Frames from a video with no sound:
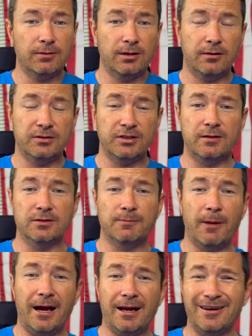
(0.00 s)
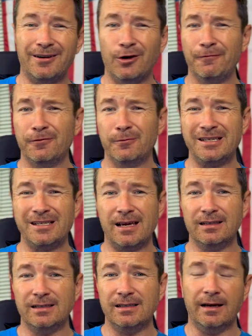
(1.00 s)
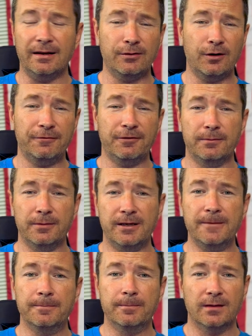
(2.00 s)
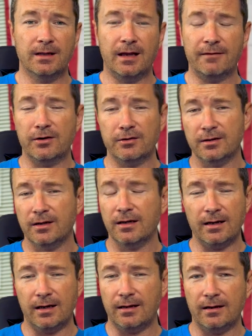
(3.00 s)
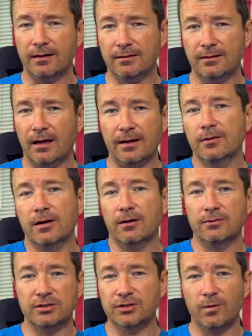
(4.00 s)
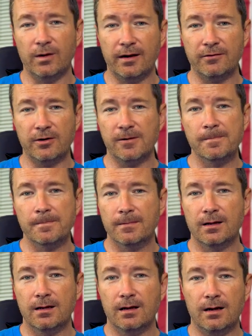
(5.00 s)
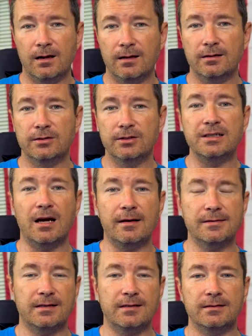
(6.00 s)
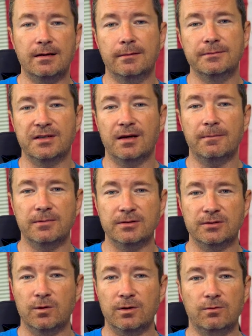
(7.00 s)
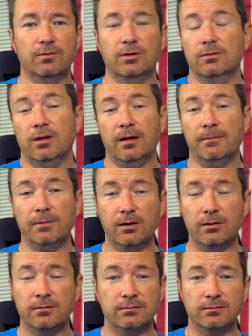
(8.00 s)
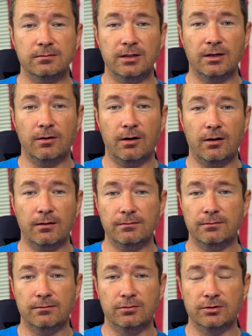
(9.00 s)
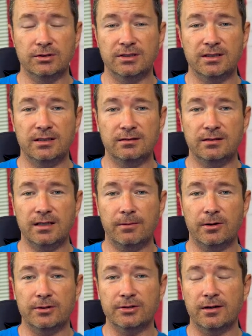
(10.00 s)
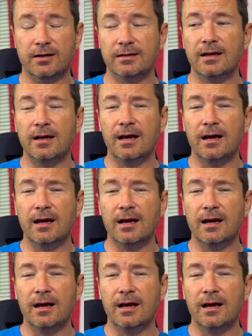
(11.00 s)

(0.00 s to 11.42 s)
You know, the channel's back. I don't know if it'll be daily. I don't know if it'll be every other day. I, I, I don't know. Just whenever uh, good content comes up is when, when we'll upload and, you know, we'll just keep on trucking.